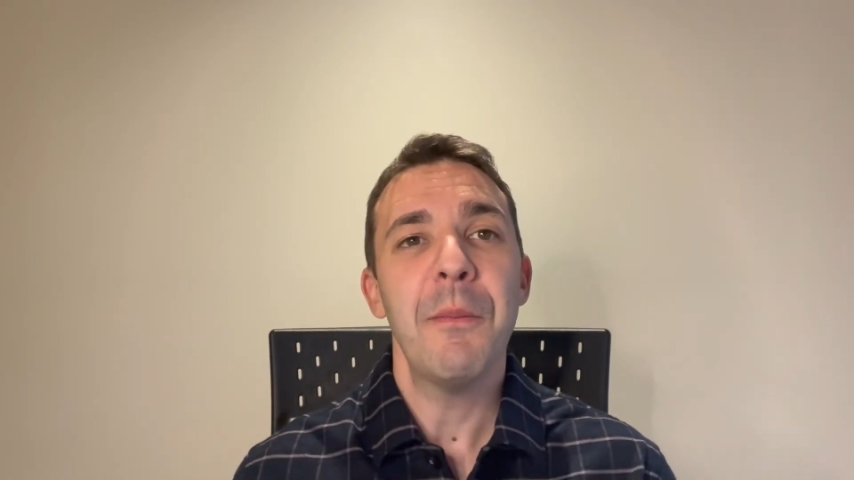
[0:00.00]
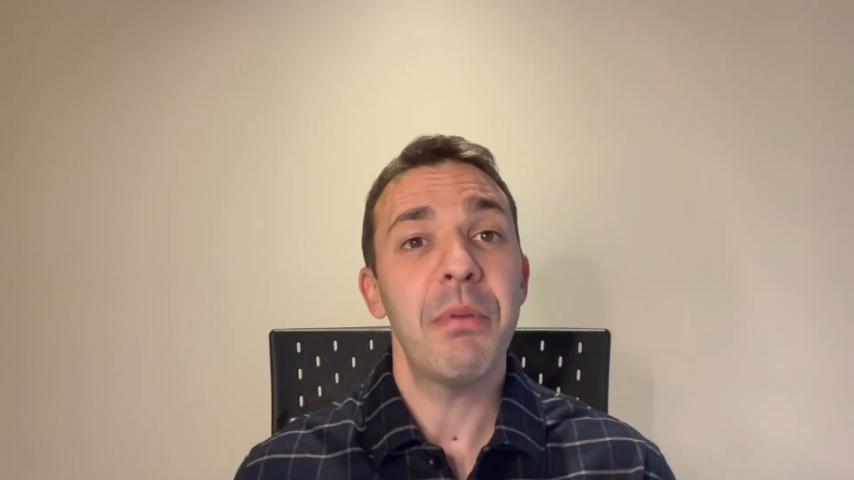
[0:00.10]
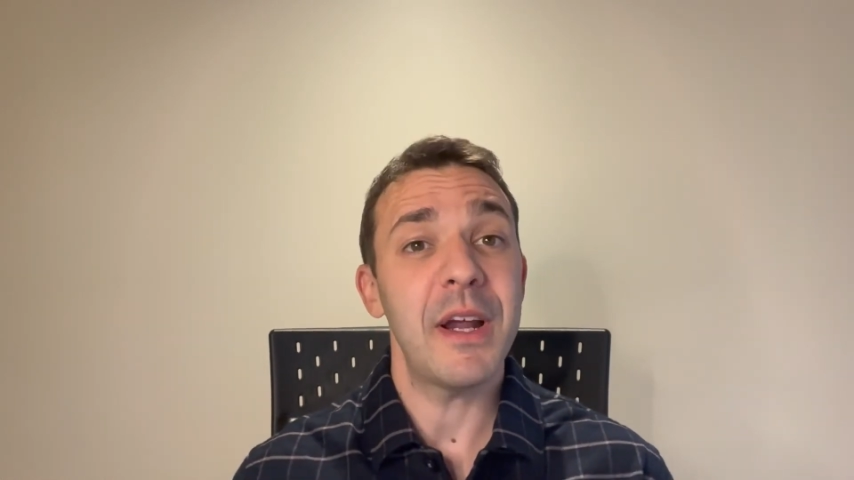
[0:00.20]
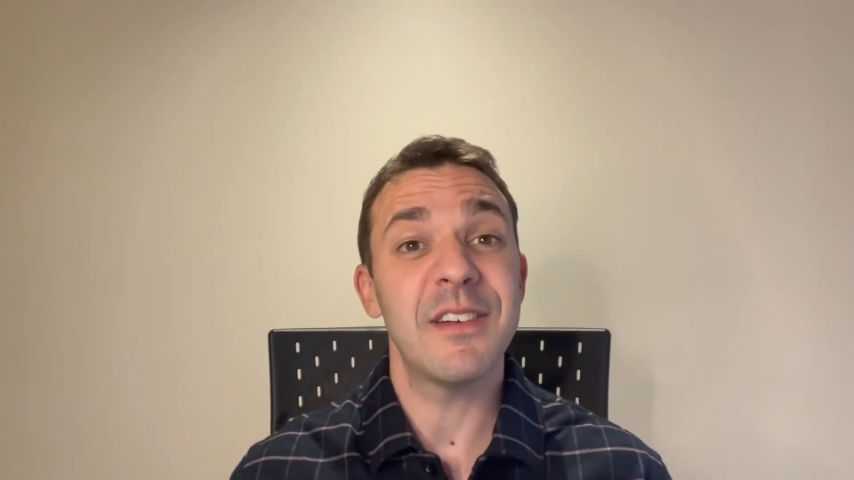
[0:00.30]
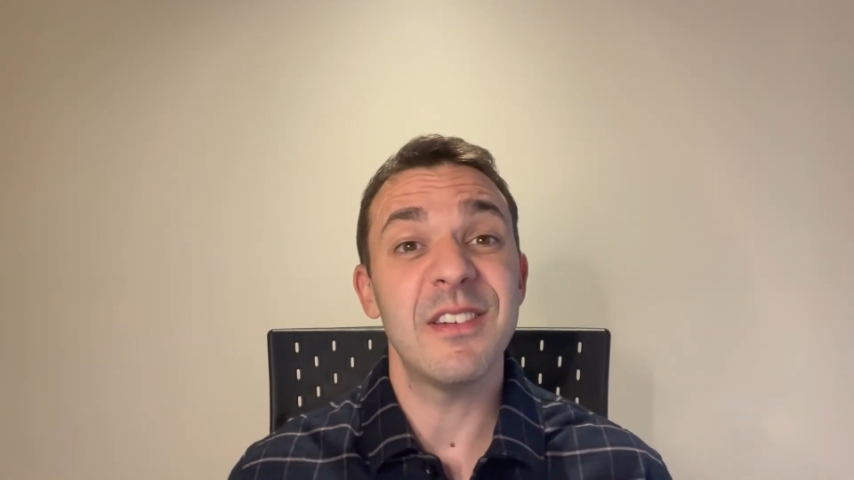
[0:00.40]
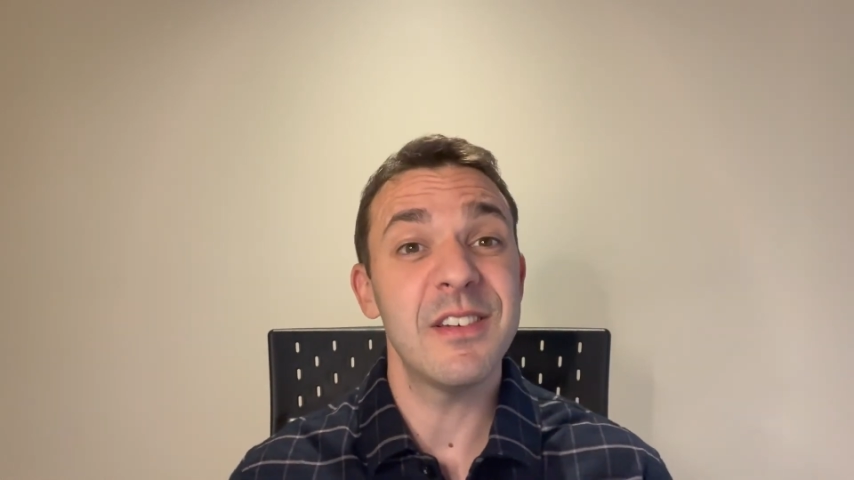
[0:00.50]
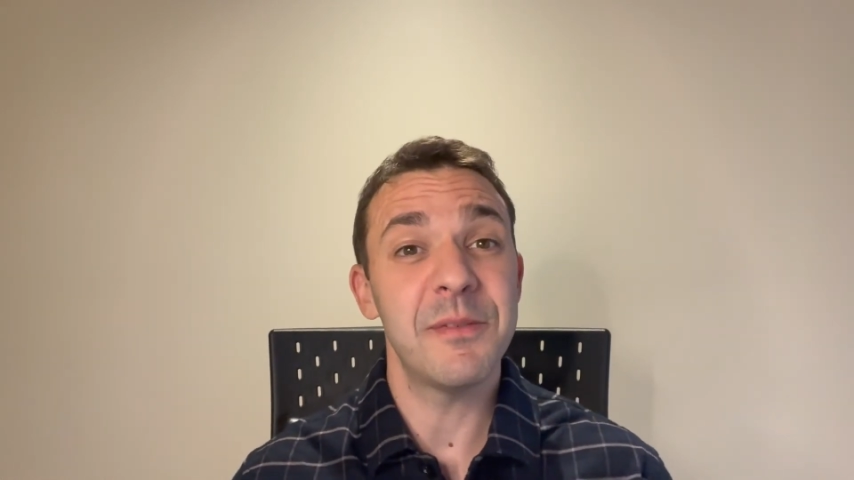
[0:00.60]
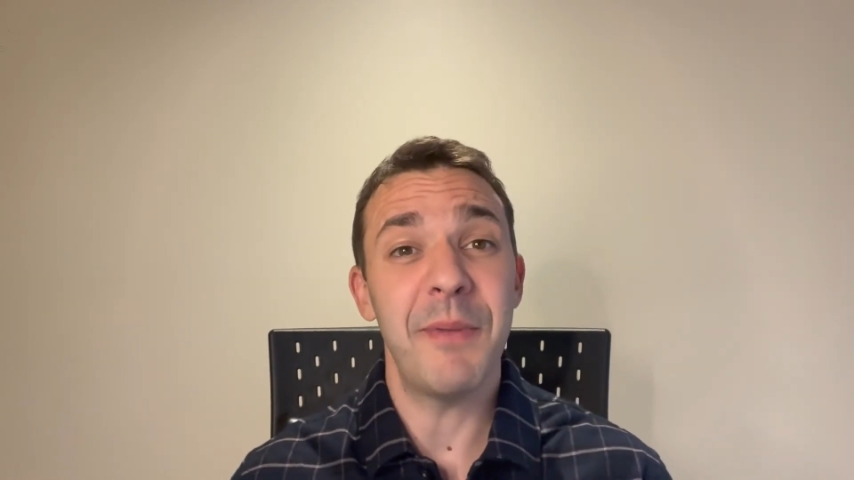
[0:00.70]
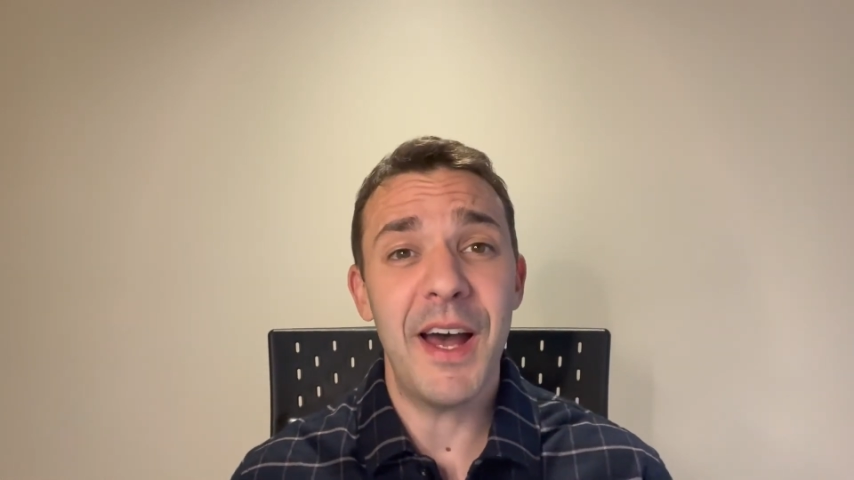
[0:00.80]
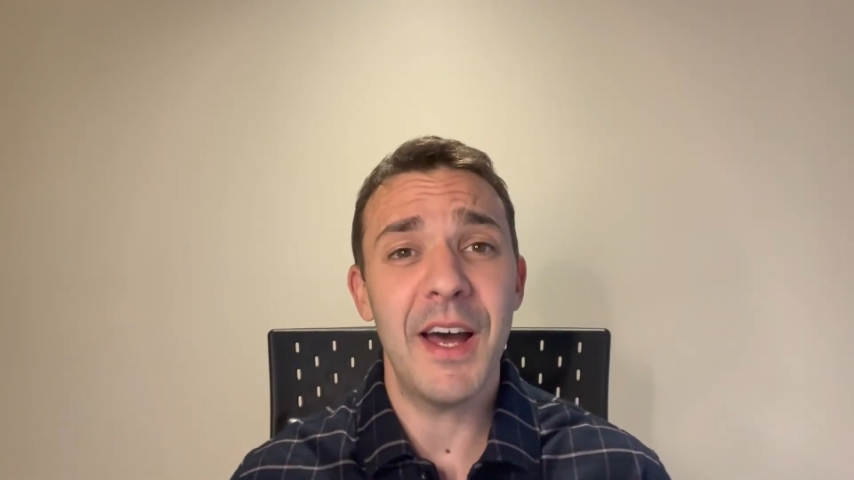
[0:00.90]
Practice
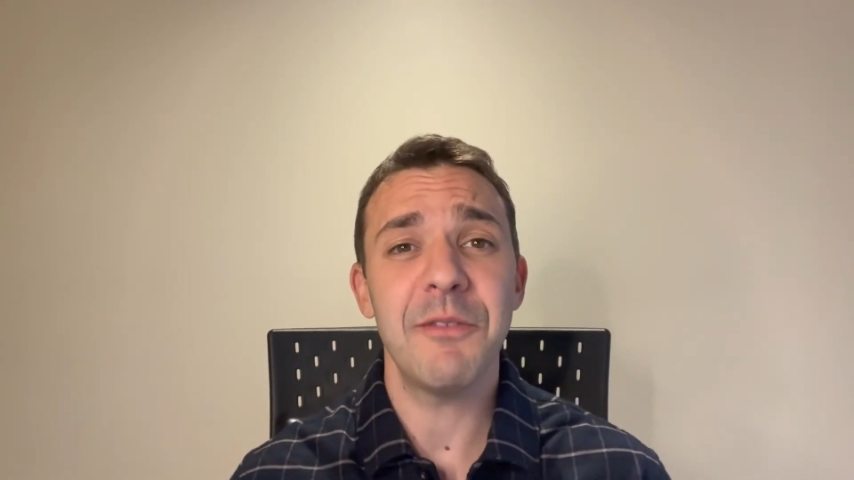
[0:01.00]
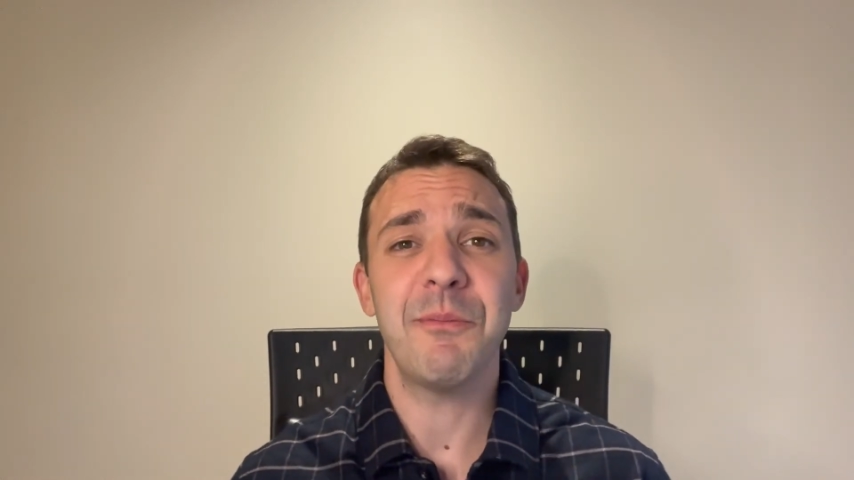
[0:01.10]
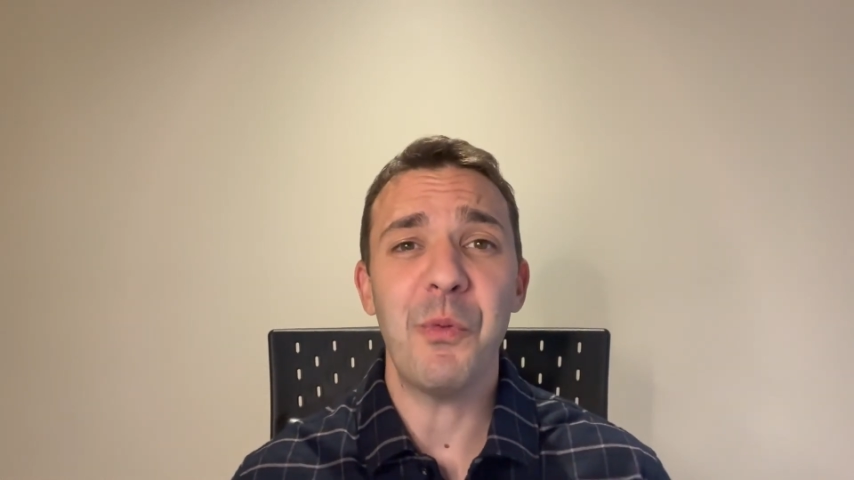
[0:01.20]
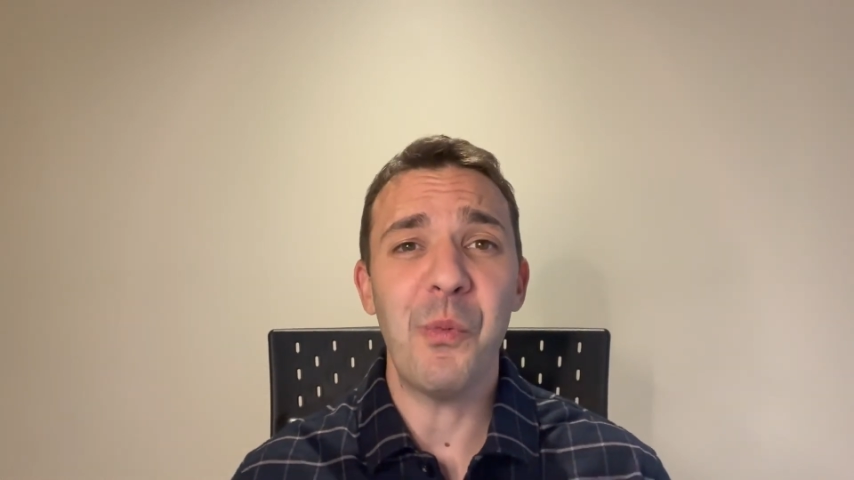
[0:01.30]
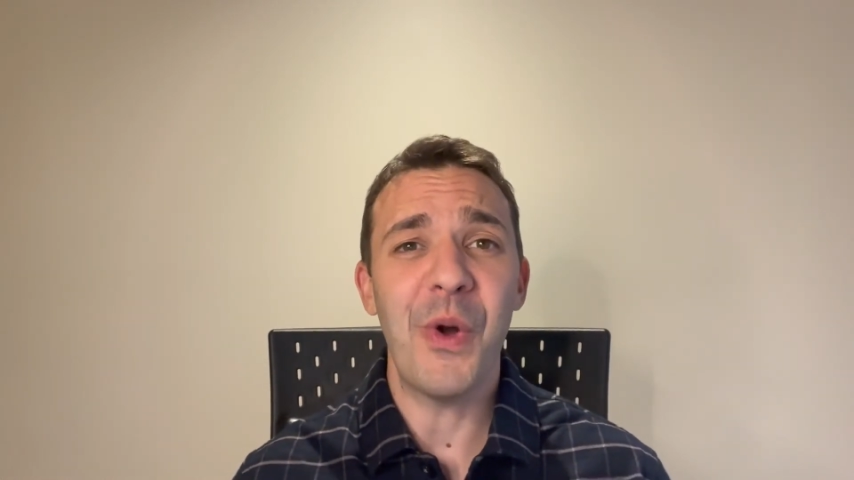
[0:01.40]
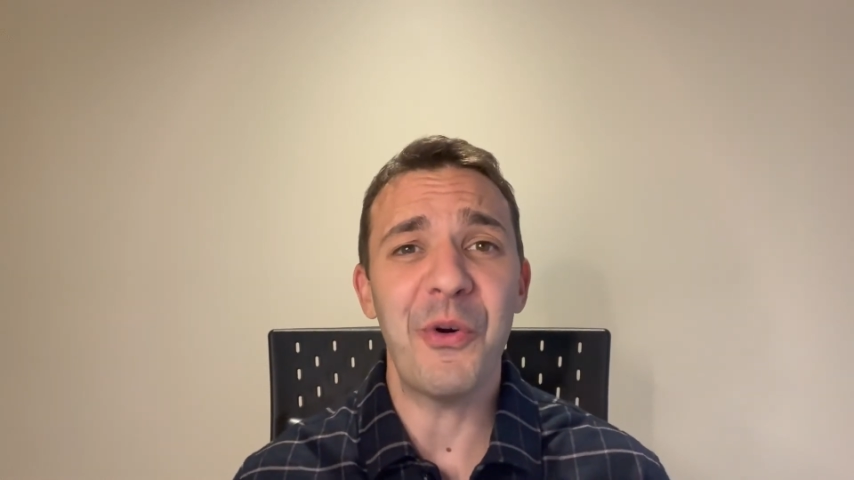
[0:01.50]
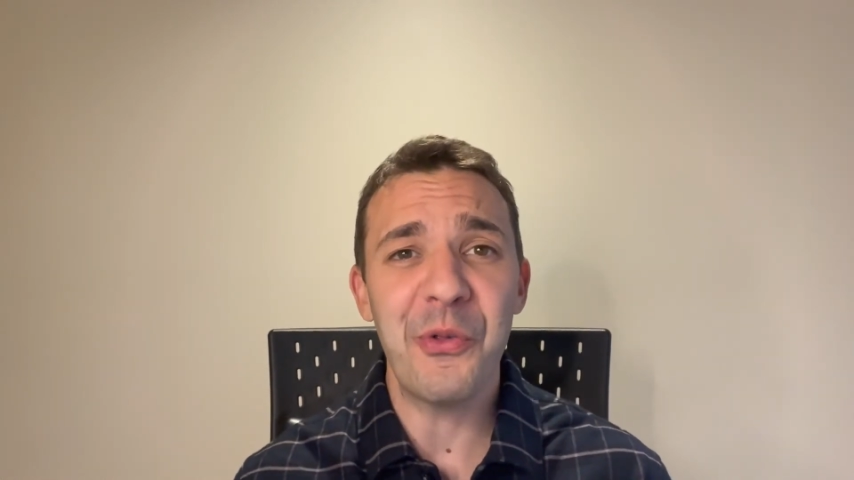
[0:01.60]
smart, well